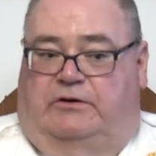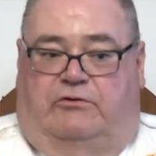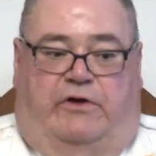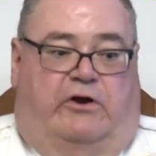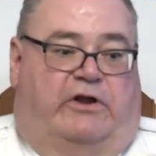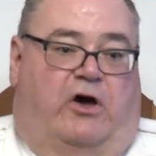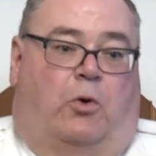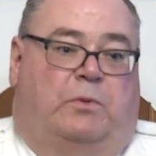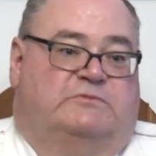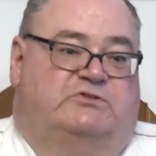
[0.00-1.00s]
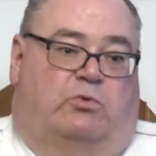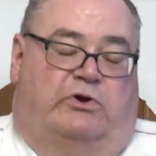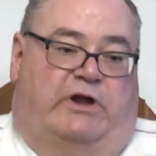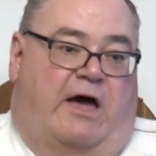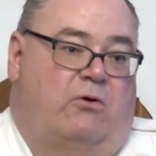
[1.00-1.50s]
you're there to help them
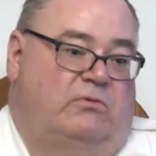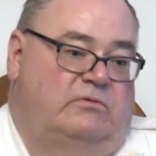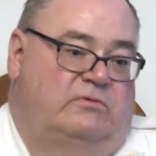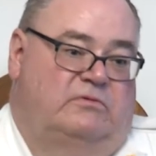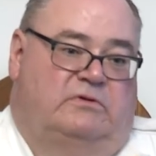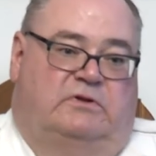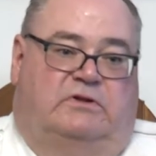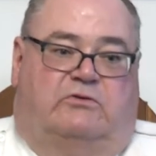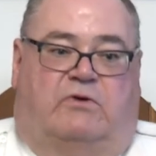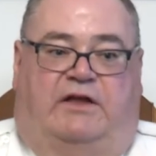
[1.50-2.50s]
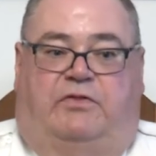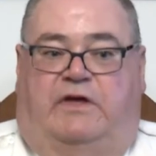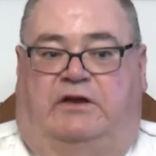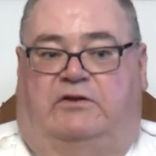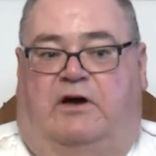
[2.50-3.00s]
sort it out, get the right
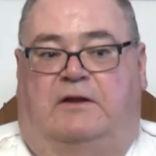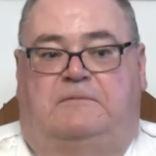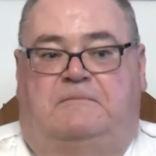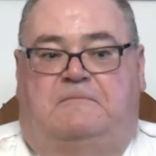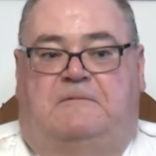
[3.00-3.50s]
thing done.